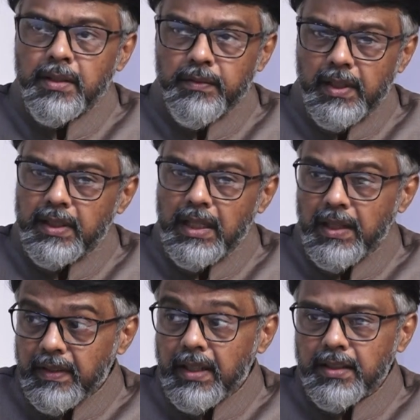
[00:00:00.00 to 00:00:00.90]
What I
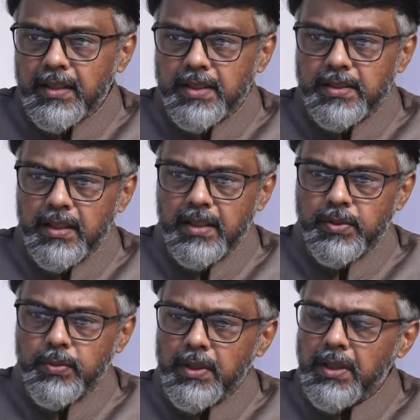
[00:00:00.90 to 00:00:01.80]
have gathered is that
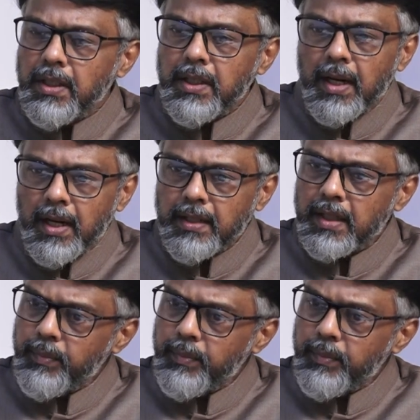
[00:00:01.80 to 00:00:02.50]
actually he had